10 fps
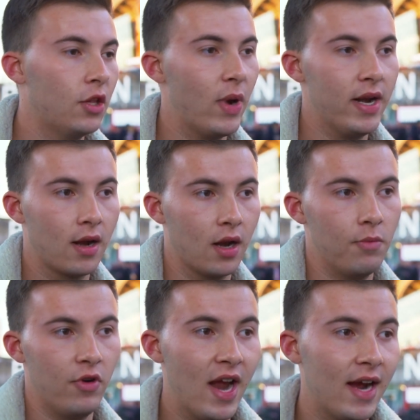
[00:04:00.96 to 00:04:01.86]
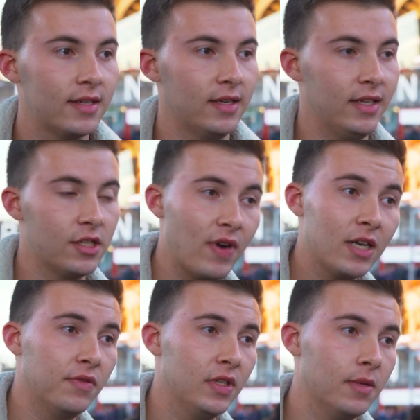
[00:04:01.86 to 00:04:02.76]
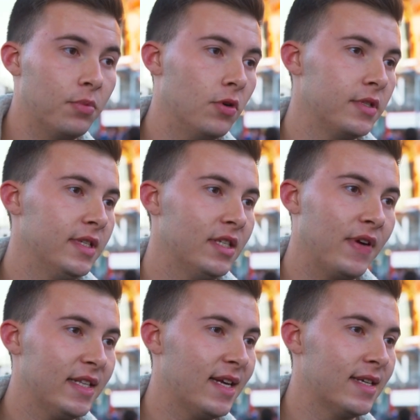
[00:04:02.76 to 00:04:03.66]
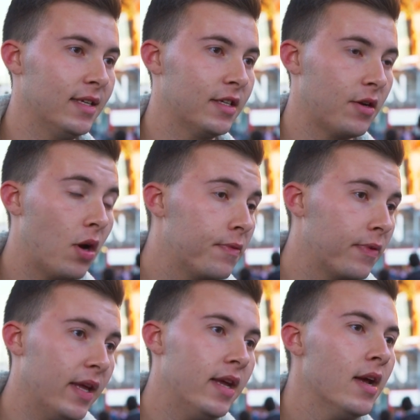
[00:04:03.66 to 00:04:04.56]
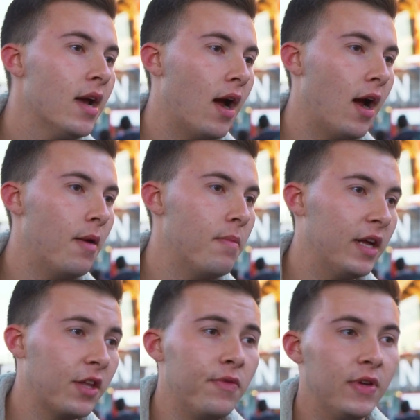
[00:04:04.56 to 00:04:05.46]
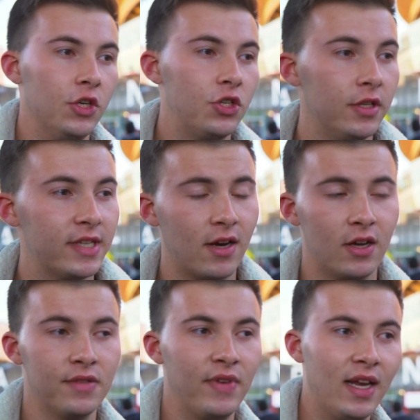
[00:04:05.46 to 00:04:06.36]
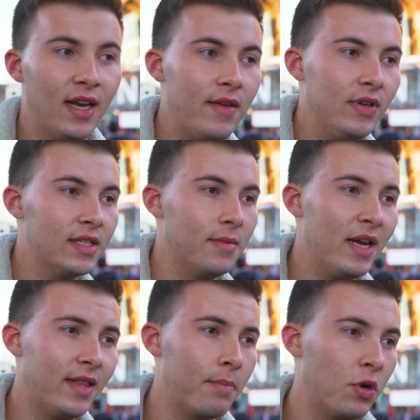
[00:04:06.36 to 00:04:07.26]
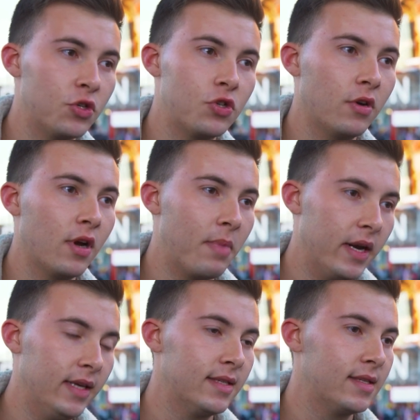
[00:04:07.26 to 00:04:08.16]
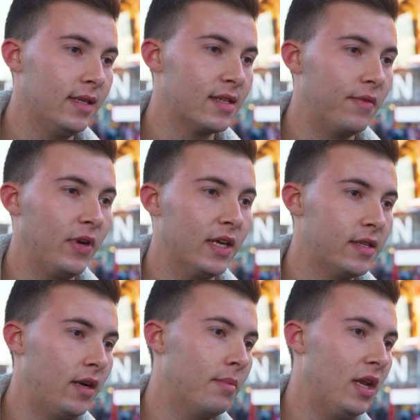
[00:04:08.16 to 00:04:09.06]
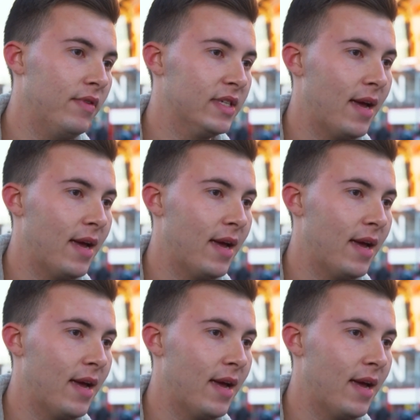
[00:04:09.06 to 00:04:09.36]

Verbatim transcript: the way the club reacts and interacts with its supporters is fantastic. So hopefully, um, I don't think it should take Arsene Wenger leaving to make that bond stronger, but it's it's something I certainly believe is